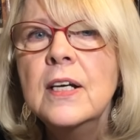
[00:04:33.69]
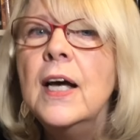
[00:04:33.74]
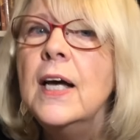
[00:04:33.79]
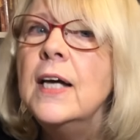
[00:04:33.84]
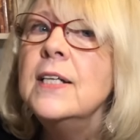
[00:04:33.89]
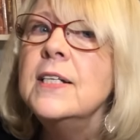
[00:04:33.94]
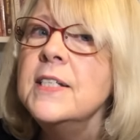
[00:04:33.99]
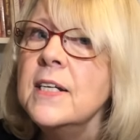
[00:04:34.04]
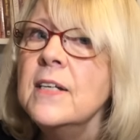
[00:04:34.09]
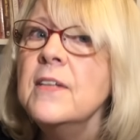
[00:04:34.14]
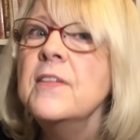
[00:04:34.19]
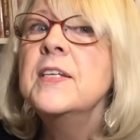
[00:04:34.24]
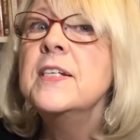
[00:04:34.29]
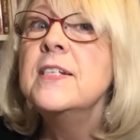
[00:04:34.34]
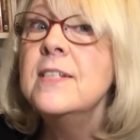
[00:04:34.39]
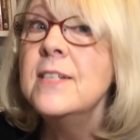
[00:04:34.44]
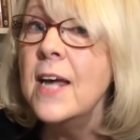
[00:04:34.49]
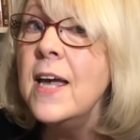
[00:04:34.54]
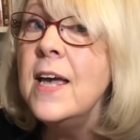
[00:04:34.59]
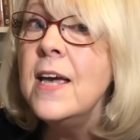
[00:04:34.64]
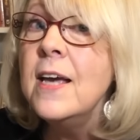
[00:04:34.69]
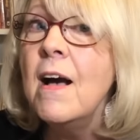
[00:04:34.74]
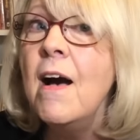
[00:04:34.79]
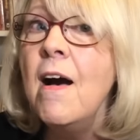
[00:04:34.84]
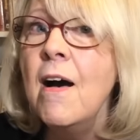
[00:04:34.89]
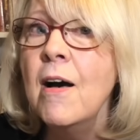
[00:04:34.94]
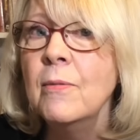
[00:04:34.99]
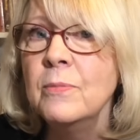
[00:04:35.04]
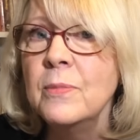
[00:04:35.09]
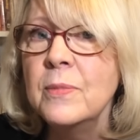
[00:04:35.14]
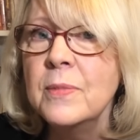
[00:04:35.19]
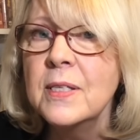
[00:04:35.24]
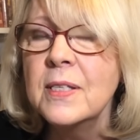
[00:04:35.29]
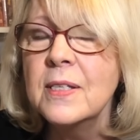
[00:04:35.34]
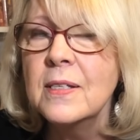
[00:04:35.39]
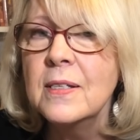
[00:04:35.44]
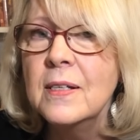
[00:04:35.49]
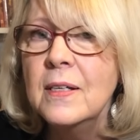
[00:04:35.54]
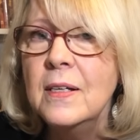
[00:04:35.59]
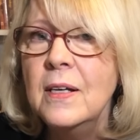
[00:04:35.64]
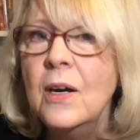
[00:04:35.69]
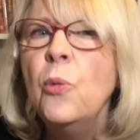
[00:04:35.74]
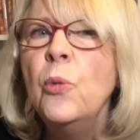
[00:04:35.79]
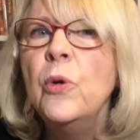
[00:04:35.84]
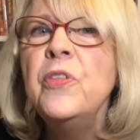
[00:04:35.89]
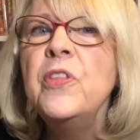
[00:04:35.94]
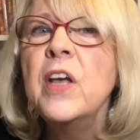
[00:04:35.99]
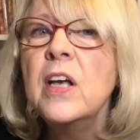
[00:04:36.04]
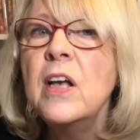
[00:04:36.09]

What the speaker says: until the day comes when the